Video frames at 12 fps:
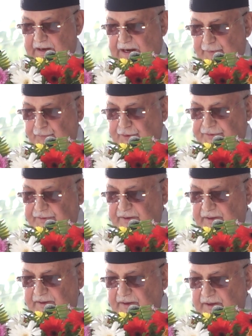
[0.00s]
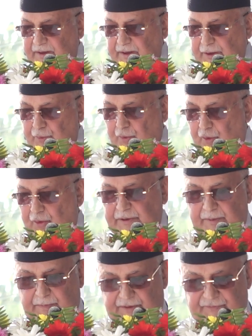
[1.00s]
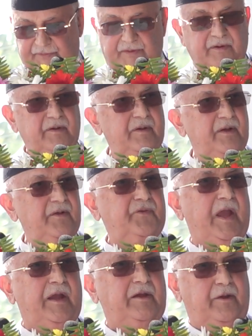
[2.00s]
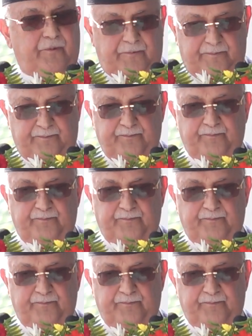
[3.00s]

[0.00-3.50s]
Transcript: I wish you all the best. Thank you.